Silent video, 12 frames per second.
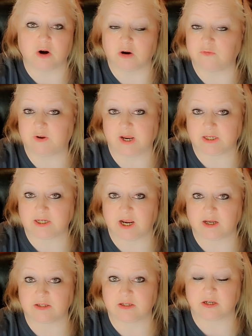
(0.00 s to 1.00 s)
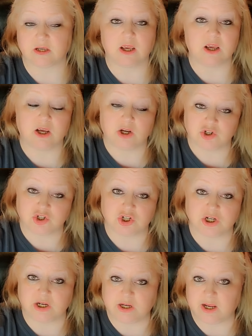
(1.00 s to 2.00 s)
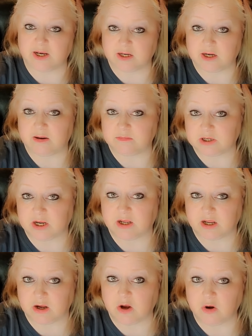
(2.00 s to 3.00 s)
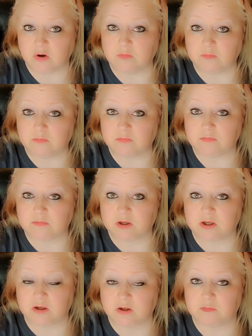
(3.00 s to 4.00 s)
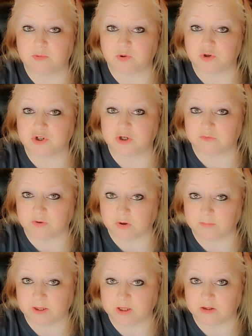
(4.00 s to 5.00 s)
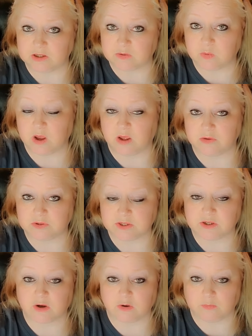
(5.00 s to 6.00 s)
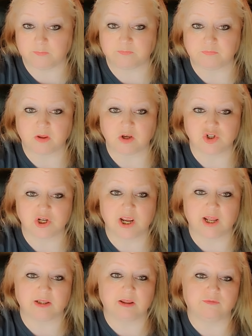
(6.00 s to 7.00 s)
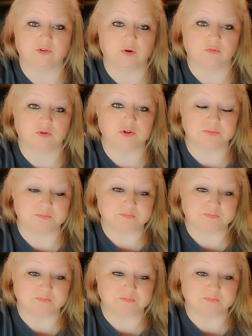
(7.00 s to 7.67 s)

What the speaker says: are fantastic. She ended up taking home a good portion of her meal as well, so she had leftovers.